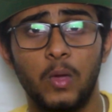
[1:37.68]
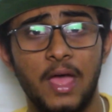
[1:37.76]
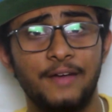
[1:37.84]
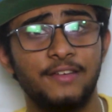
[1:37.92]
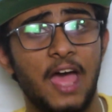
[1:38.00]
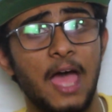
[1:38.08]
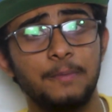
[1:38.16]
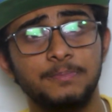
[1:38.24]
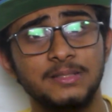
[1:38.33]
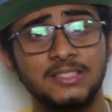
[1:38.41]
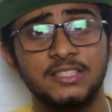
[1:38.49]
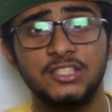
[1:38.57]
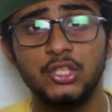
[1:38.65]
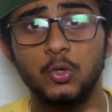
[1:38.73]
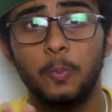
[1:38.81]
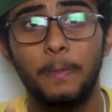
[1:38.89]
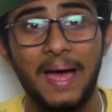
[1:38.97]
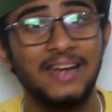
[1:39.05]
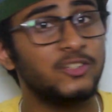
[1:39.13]
we have Apple's new
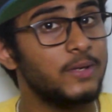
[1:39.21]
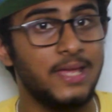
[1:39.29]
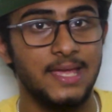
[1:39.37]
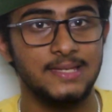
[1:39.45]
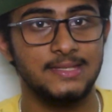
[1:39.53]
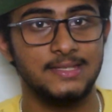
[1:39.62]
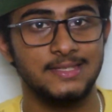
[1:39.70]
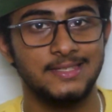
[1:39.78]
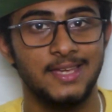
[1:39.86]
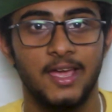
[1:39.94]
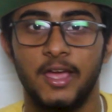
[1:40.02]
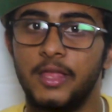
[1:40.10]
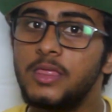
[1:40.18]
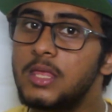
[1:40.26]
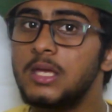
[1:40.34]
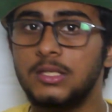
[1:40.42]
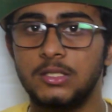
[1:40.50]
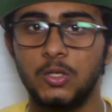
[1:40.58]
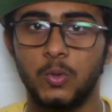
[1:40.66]
battery cases.
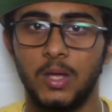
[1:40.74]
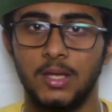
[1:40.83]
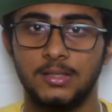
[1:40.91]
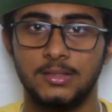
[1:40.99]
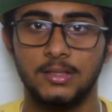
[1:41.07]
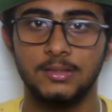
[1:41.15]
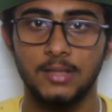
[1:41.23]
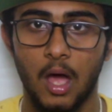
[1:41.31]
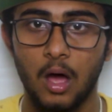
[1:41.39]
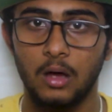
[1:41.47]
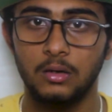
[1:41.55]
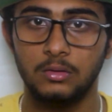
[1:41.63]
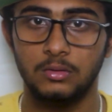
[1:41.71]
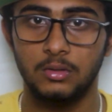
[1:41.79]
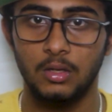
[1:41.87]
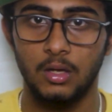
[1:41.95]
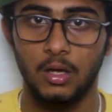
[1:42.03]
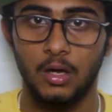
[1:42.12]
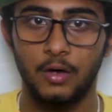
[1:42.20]
These new cases are
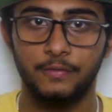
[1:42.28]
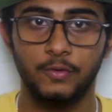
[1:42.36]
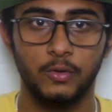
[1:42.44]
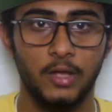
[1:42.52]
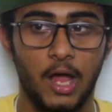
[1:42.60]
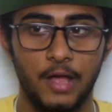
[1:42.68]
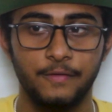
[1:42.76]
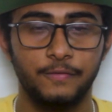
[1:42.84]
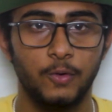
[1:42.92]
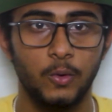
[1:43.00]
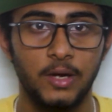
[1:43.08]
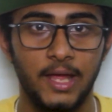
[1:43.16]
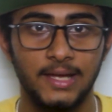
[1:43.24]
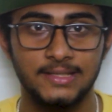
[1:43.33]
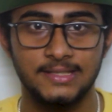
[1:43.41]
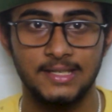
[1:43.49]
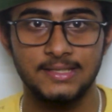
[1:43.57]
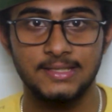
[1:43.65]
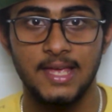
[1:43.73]
for the iPhone
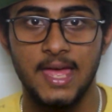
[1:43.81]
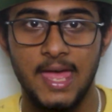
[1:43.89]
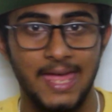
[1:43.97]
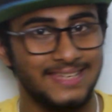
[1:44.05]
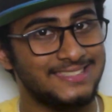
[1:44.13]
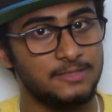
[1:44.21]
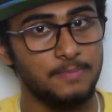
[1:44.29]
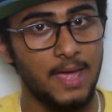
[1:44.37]
XS, XS